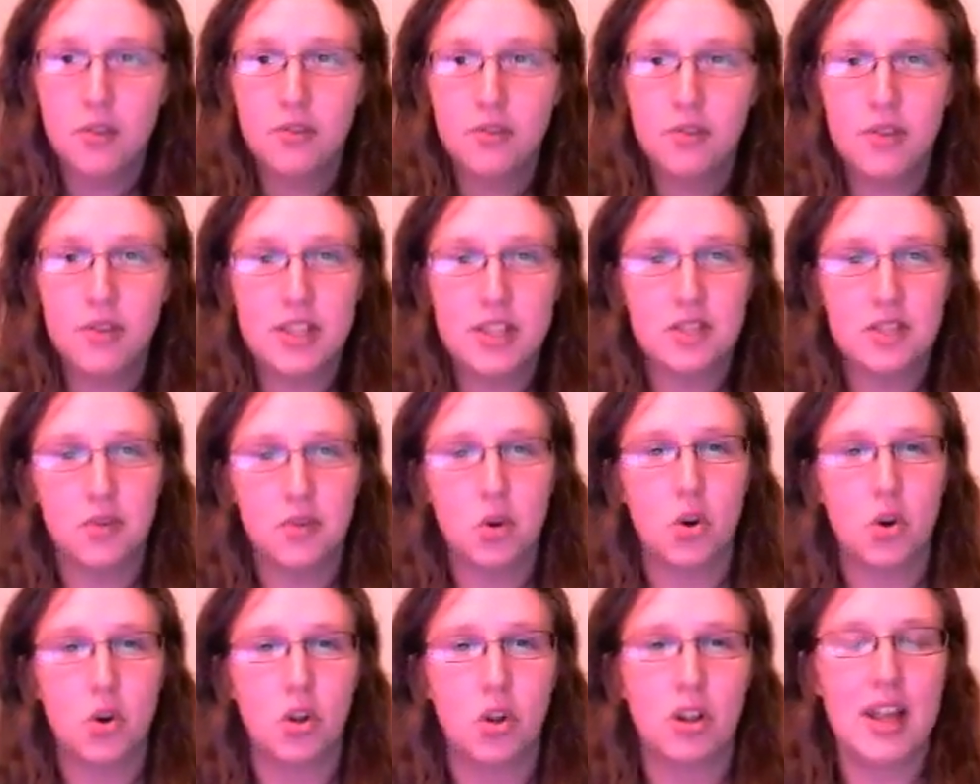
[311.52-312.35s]
First of
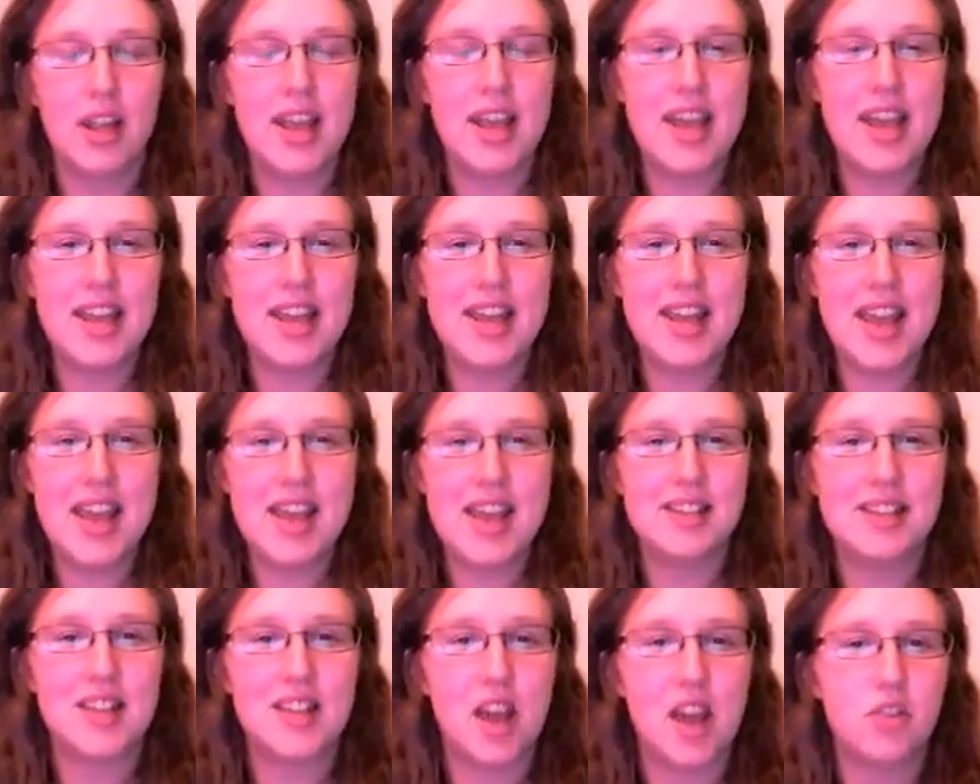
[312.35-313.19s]
all, it
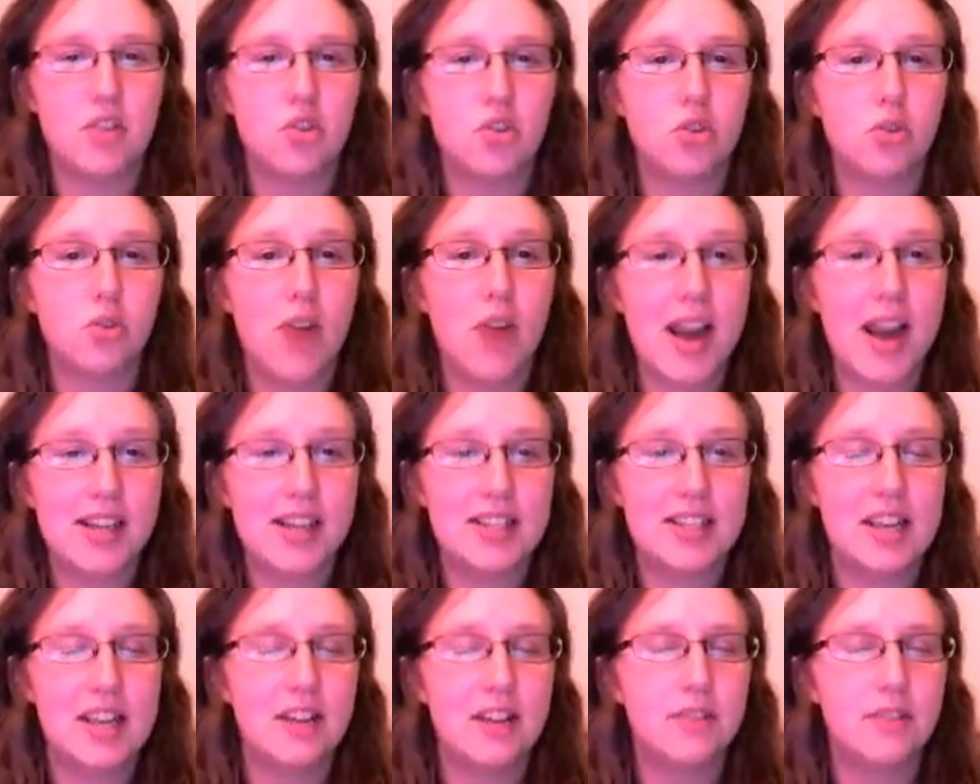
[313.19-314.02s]
is
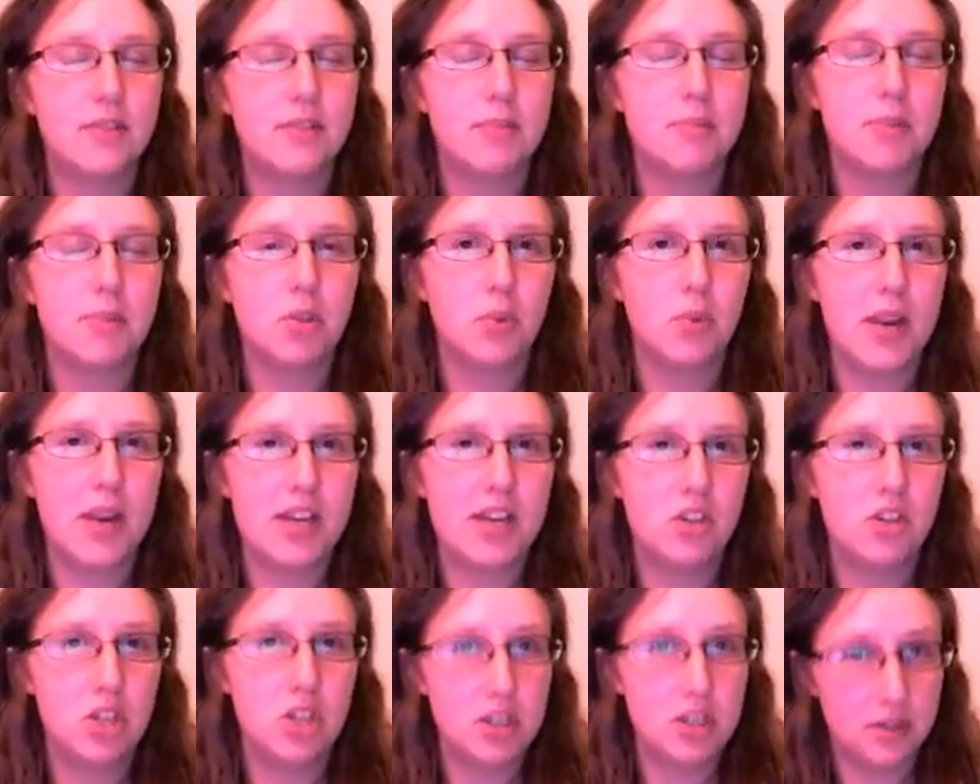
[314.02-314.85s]
attractive
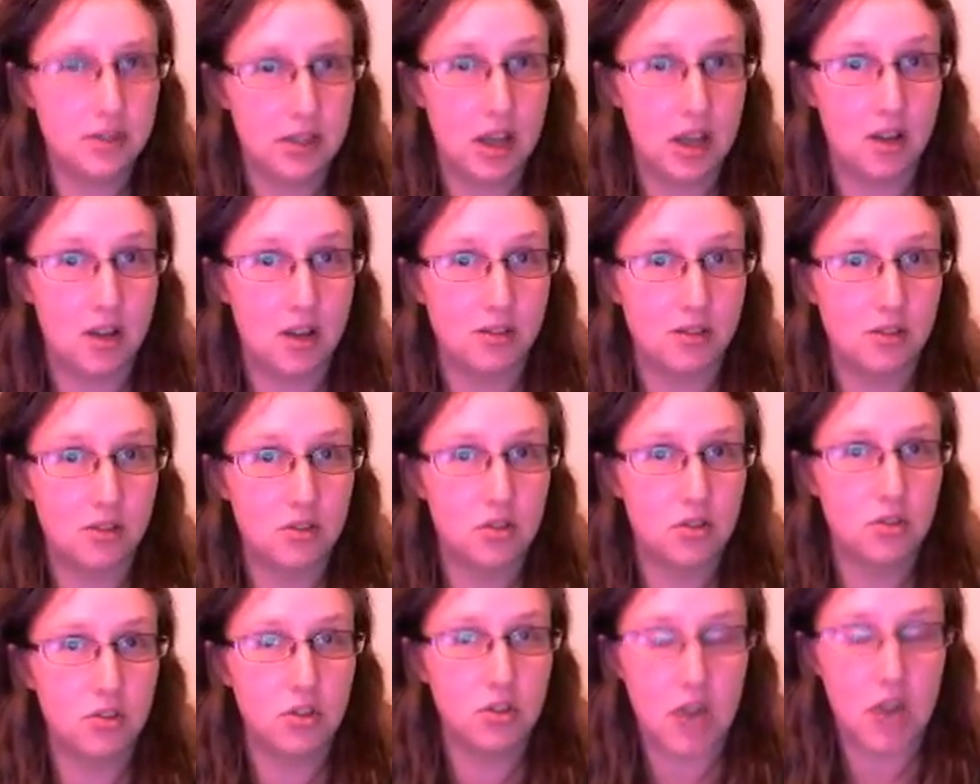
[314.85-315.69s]
between
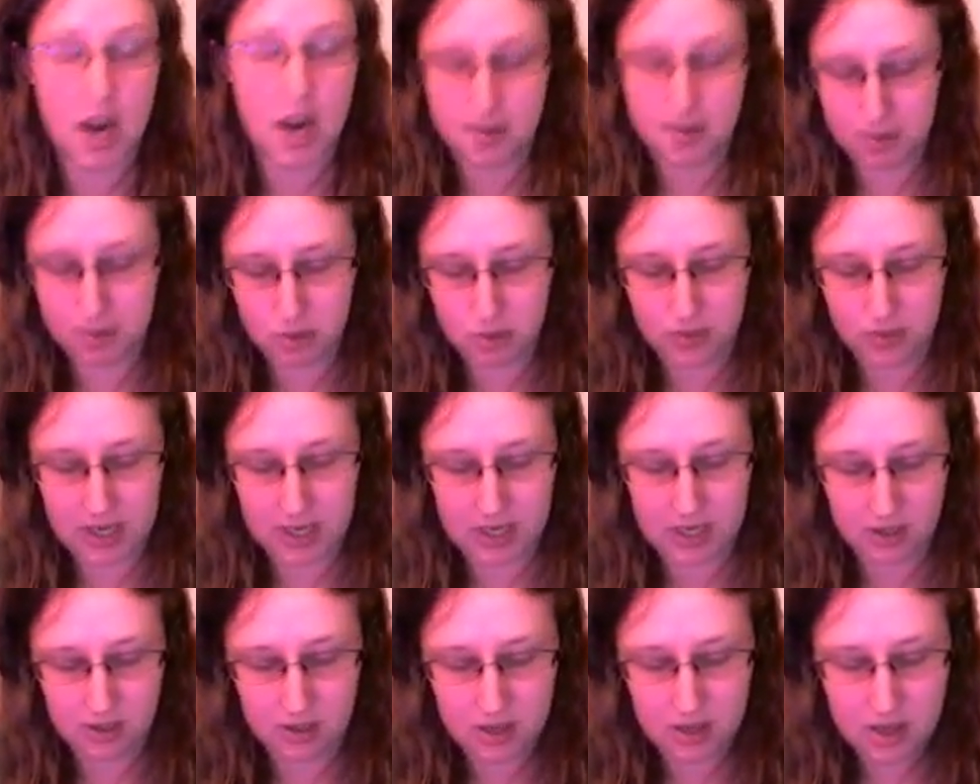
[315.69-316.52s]
nucleons, so
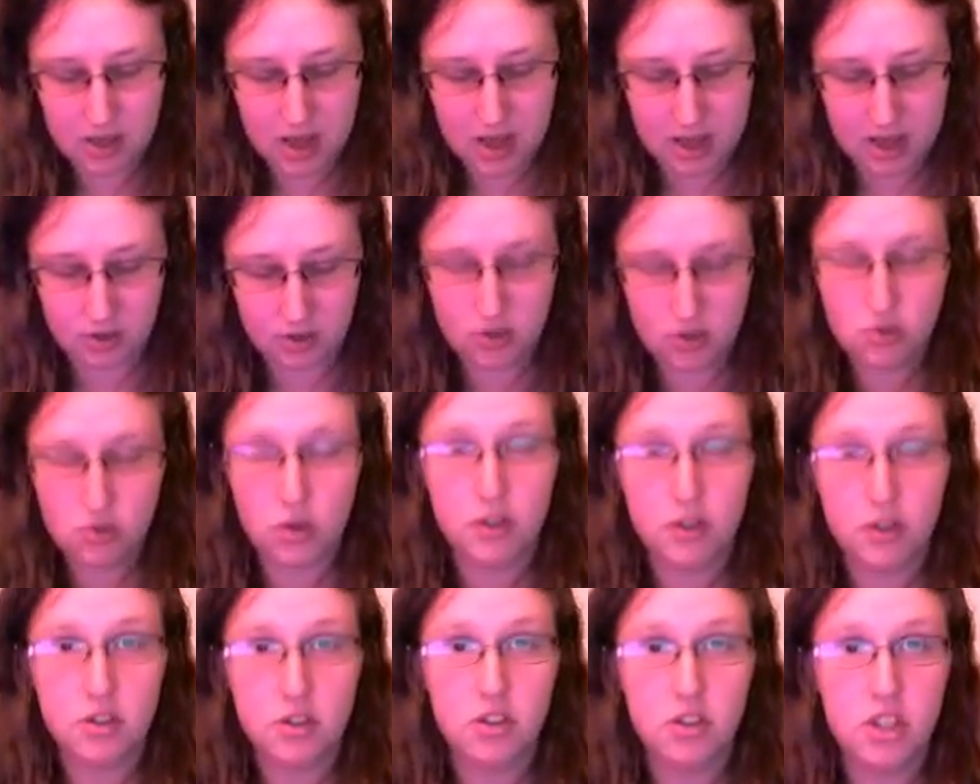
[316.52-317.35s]
between
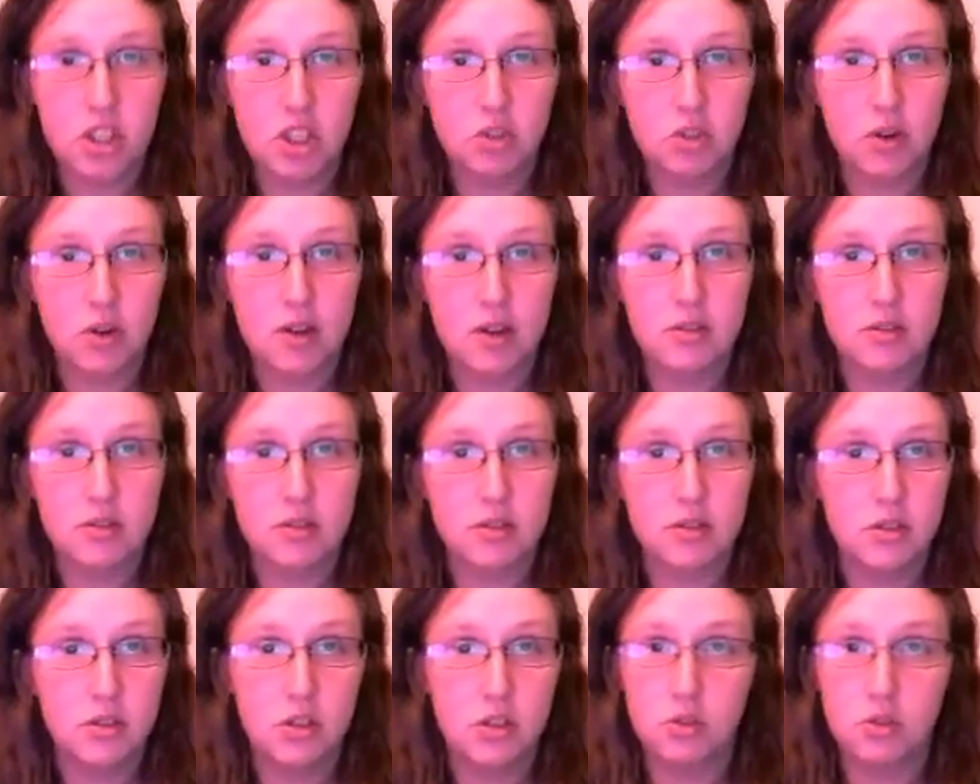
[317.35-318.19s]
neutrons and
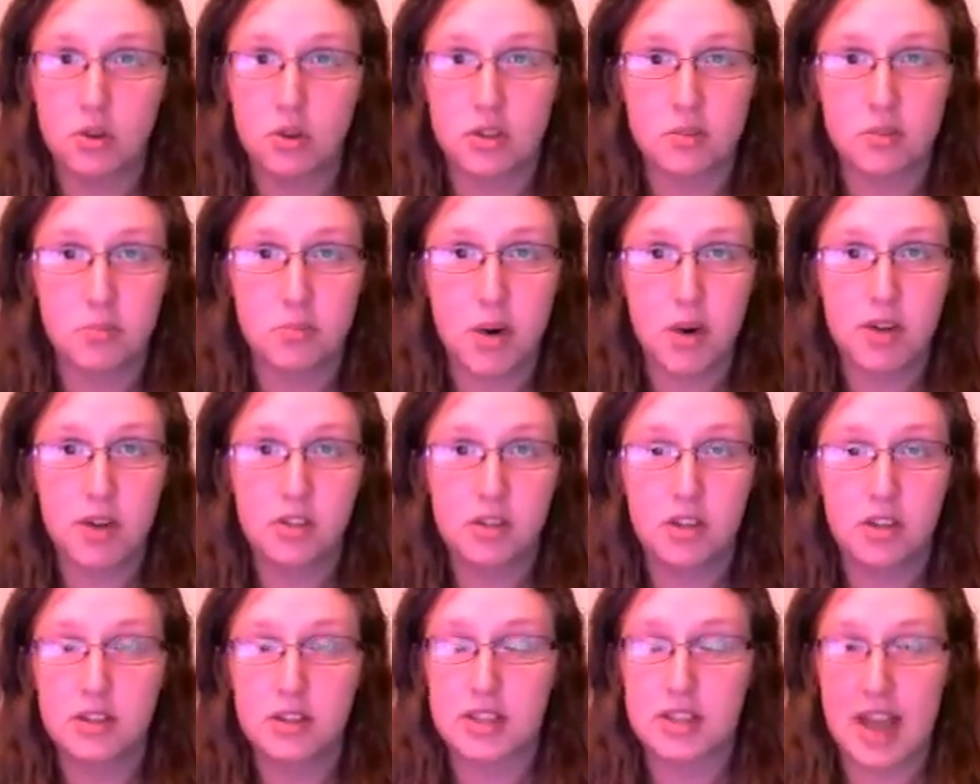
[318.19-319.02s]
neutrons, neutrons and
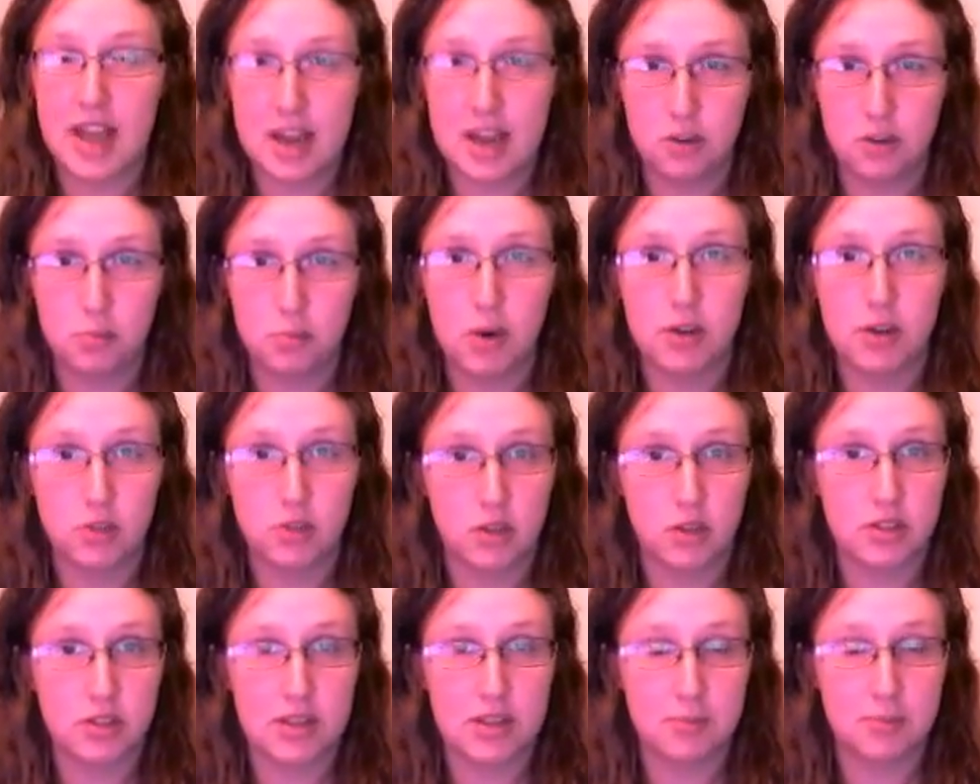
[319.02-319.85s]
protons, and
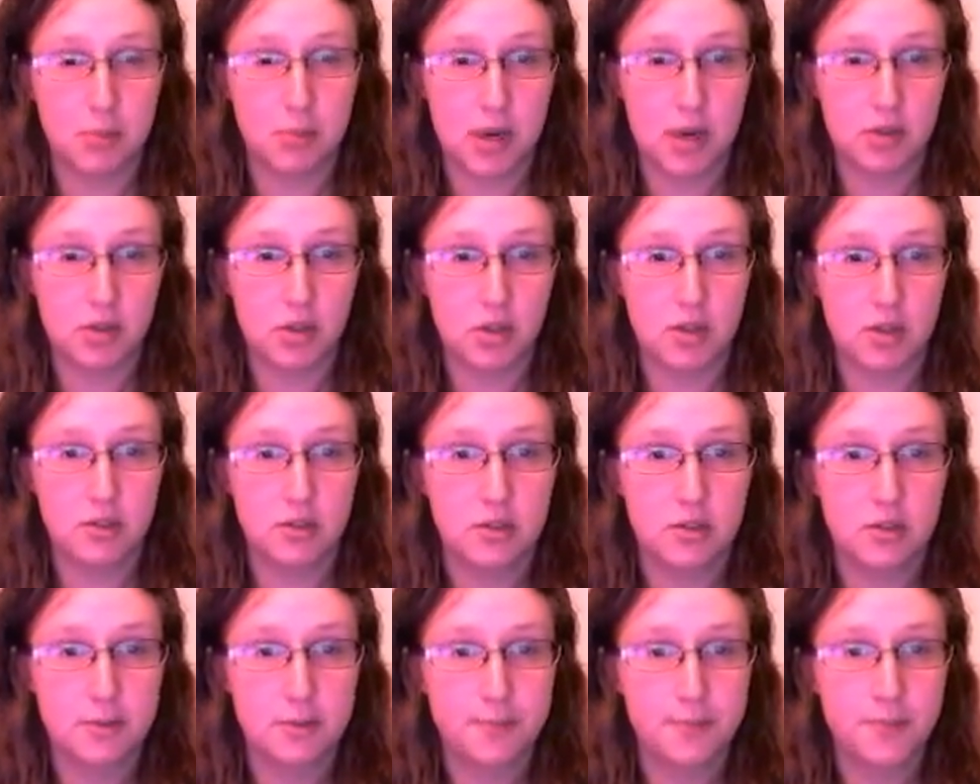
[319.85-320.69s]
protons and
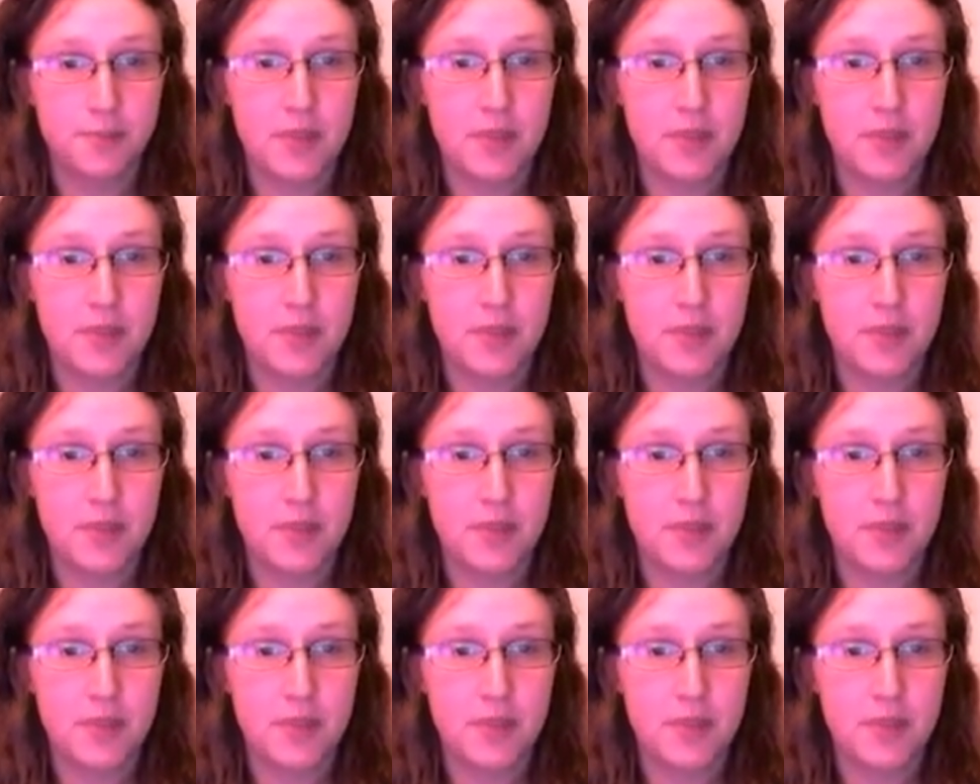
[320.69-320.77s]
protons.